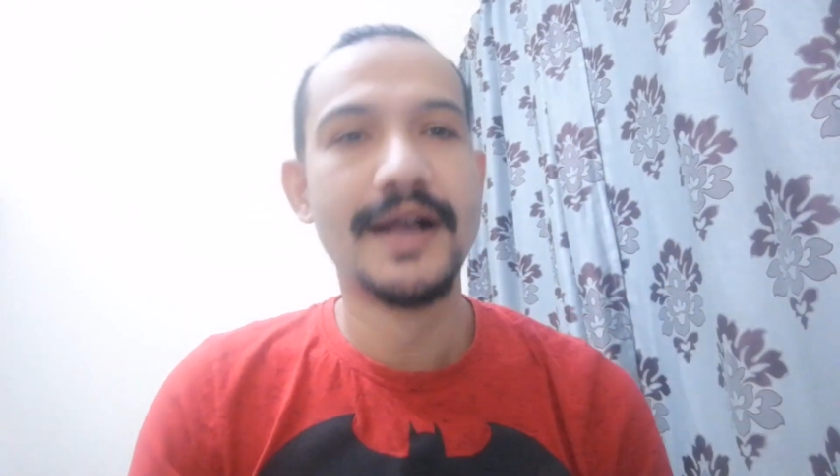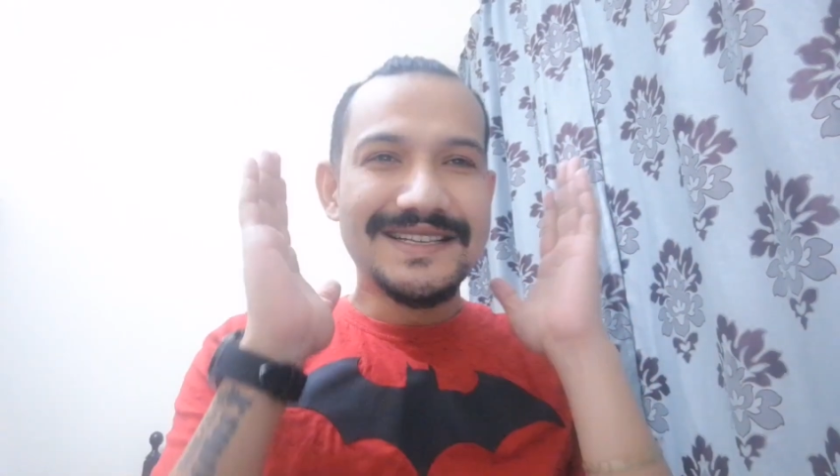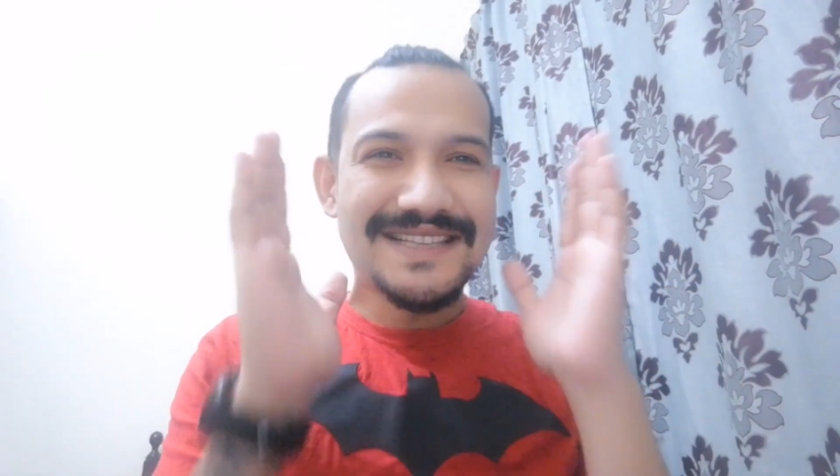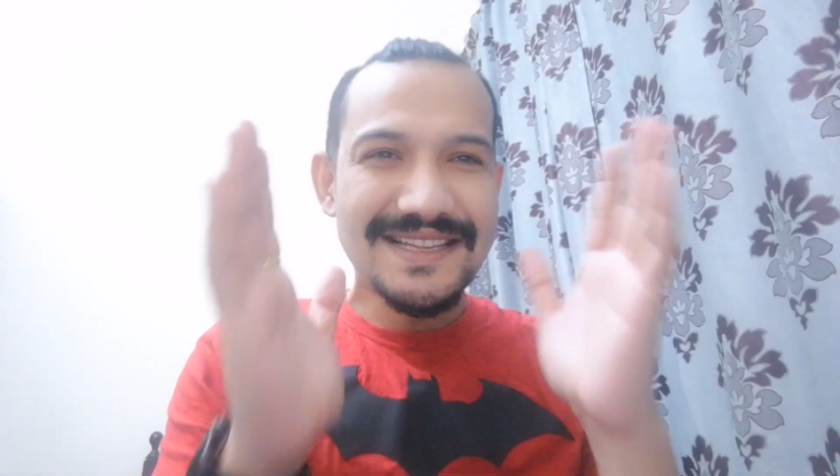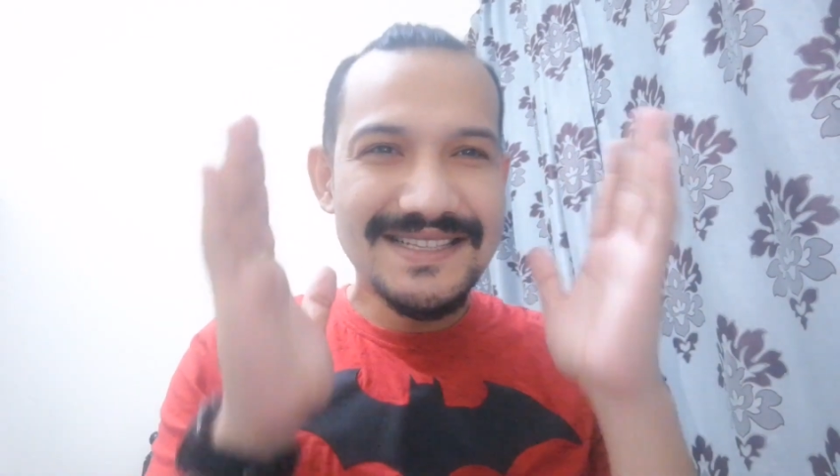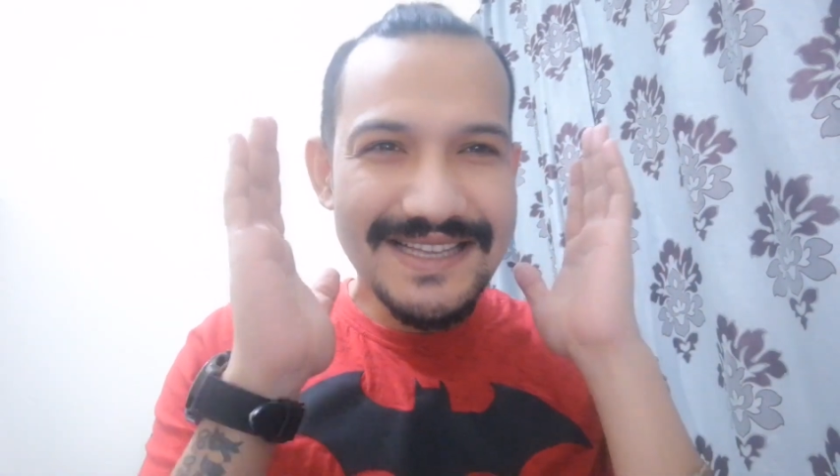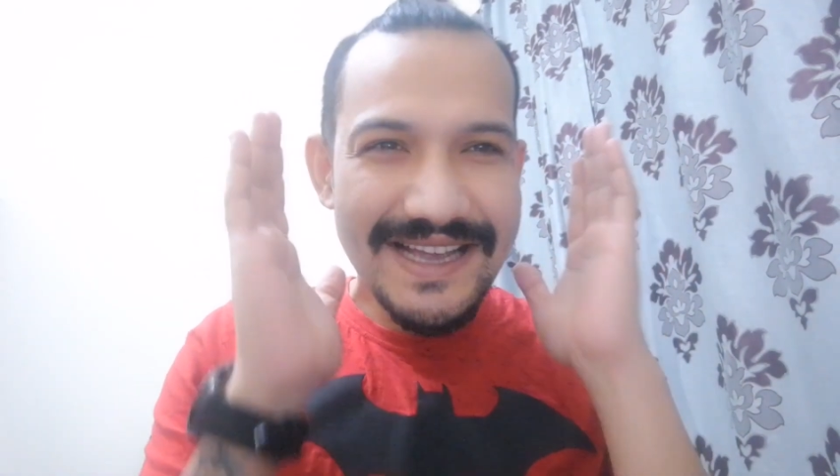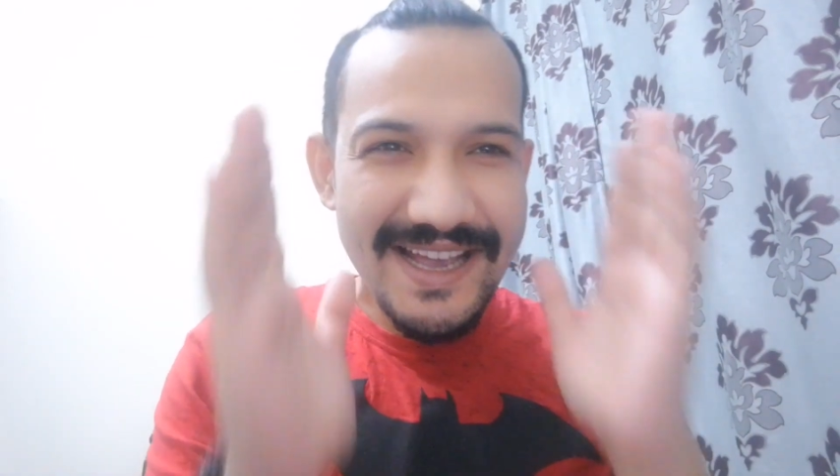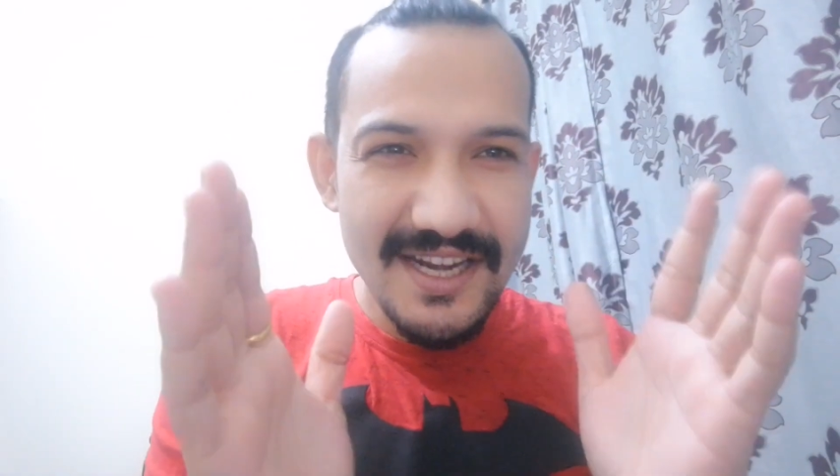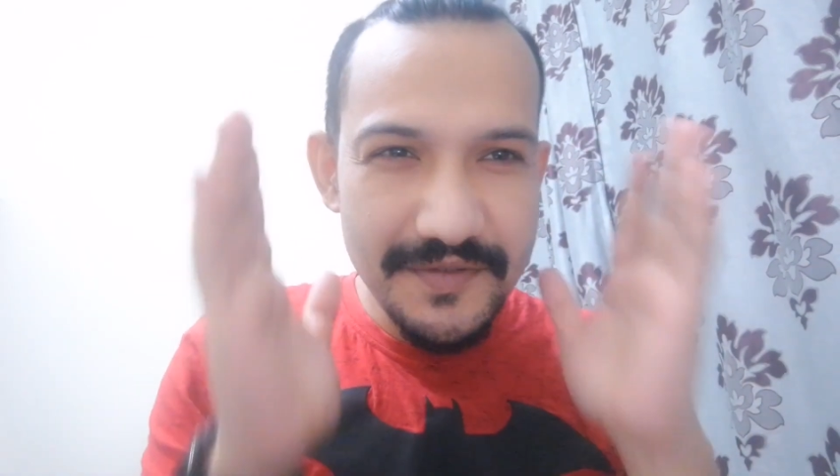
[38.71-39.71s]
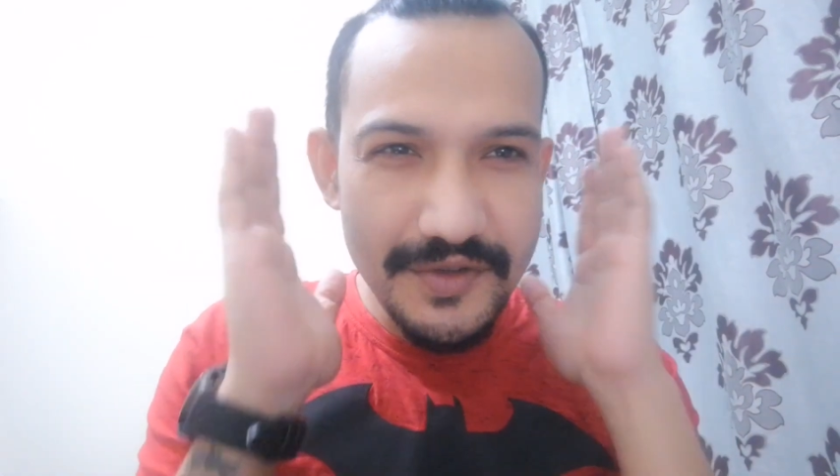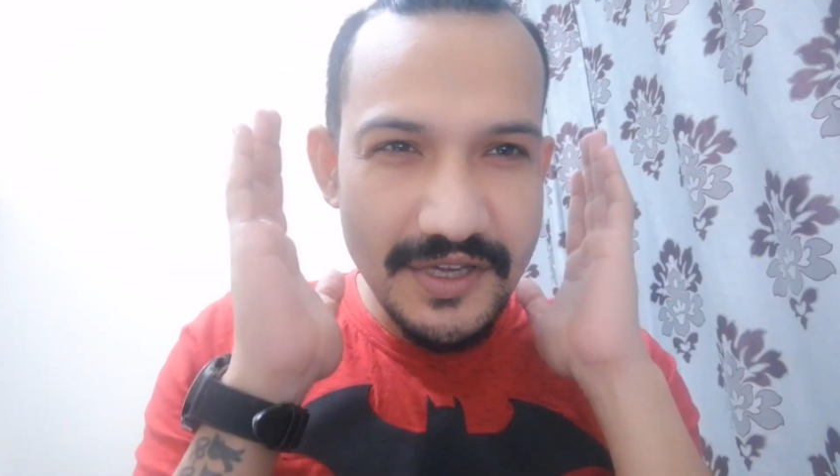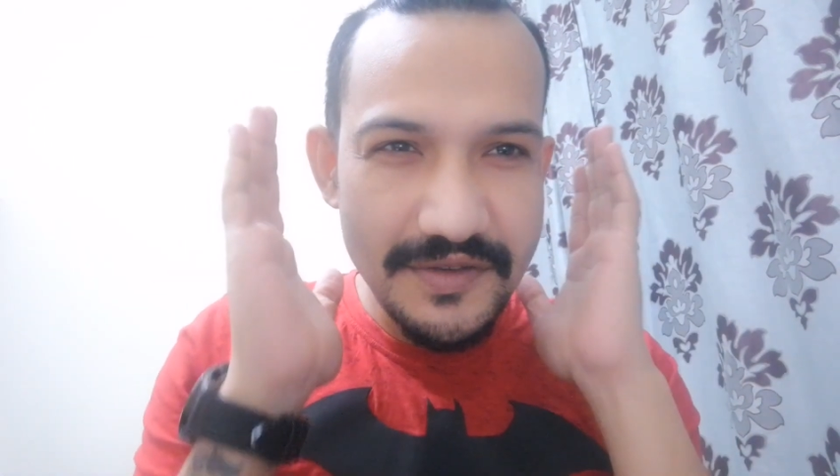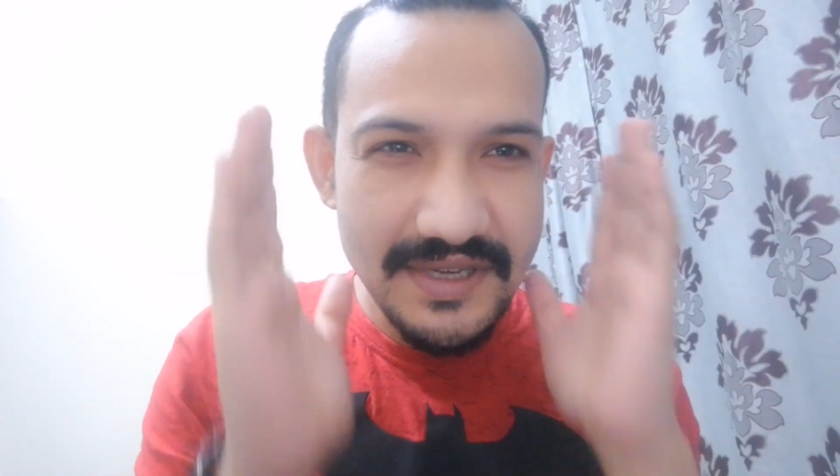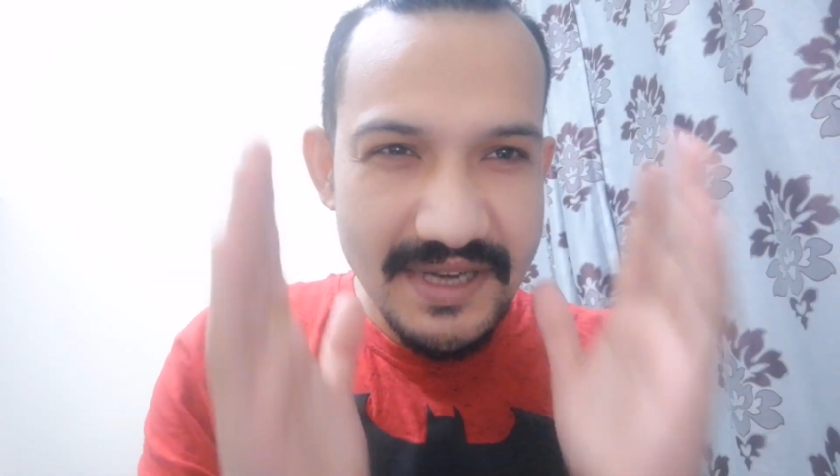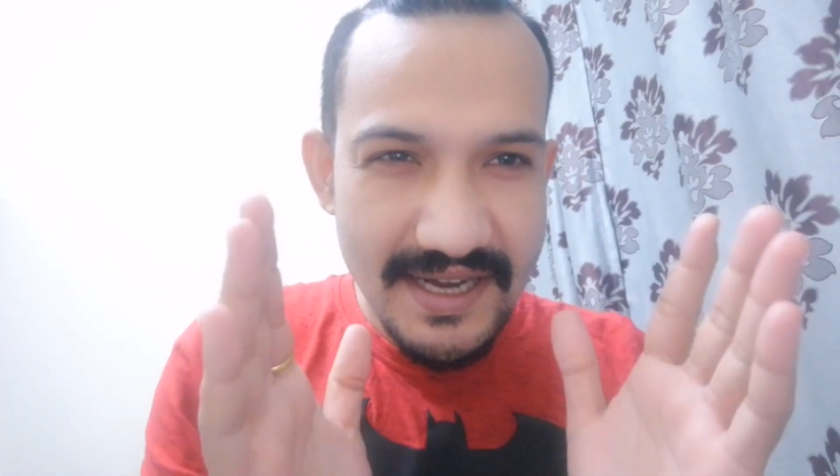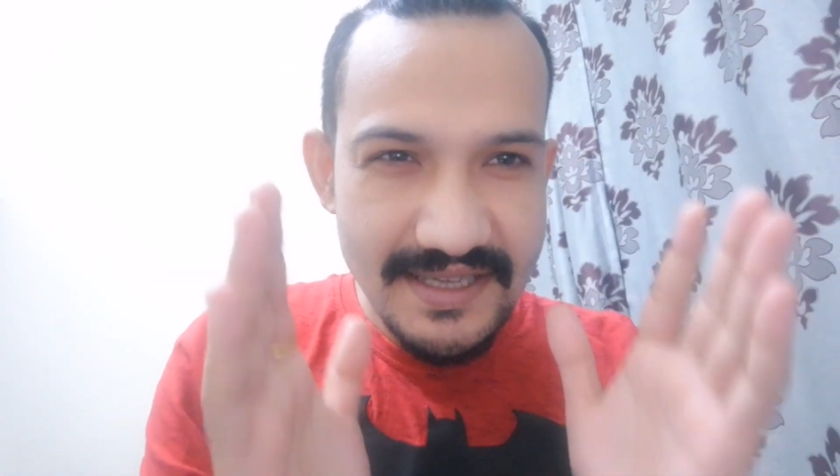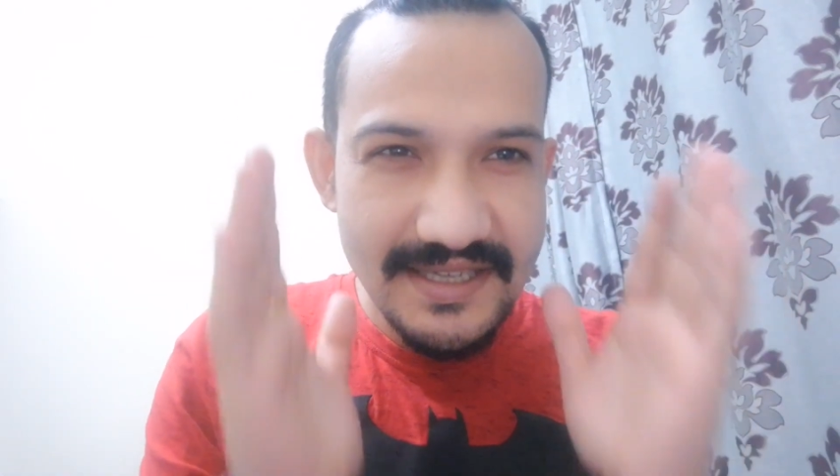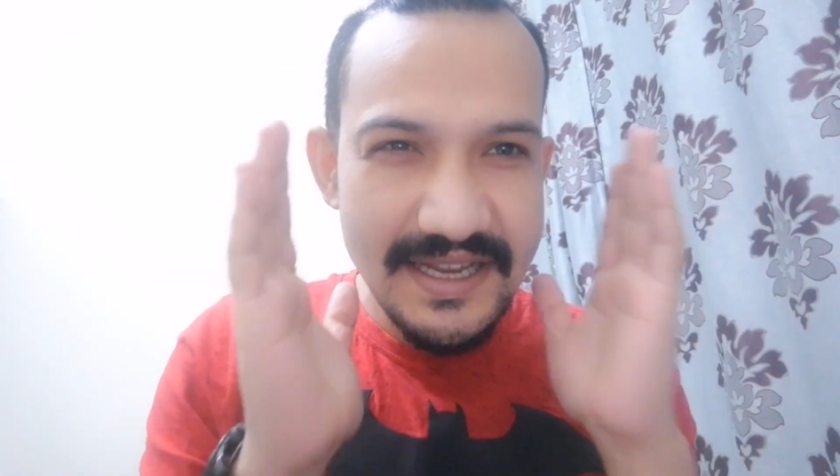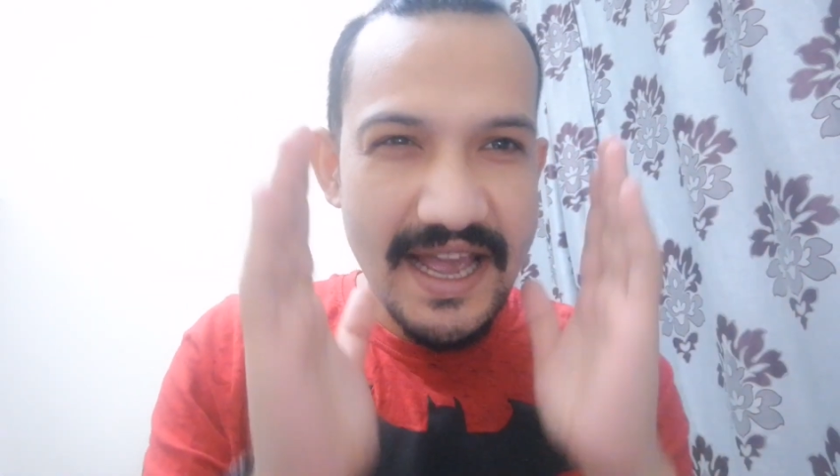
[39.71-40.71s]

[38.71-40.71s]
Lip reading: Since the end of 2019,